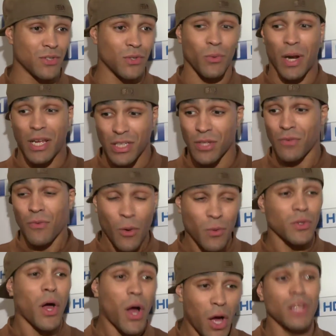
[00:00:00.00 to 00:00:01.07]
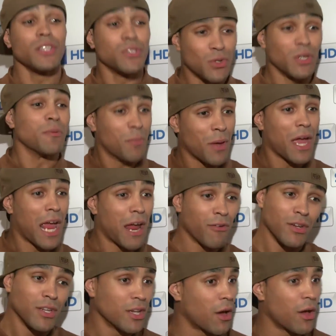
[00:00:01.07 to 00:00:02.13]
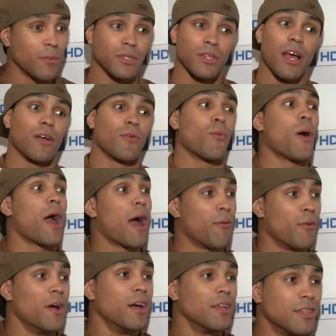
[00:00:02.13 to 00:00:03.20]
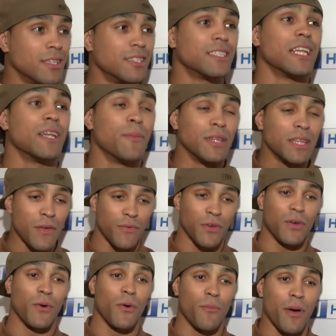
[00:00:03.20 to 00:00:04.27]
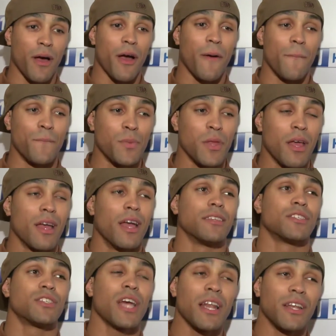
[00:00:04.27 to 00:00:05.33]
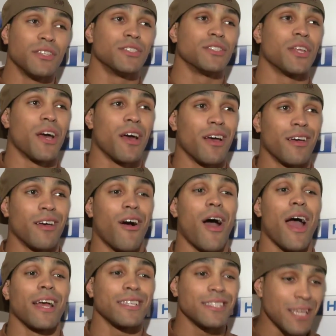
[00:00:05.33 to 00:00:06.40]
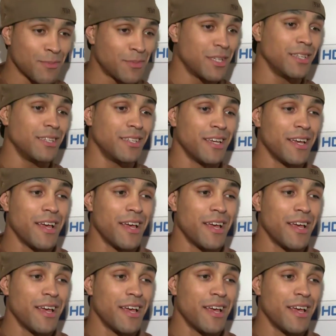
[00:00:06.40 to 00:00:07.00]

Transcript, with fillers: at all. They just throw darts, drink beer, and you know, it was like, wow, this is going to be difficult. But um, it's a challenge that I accepted,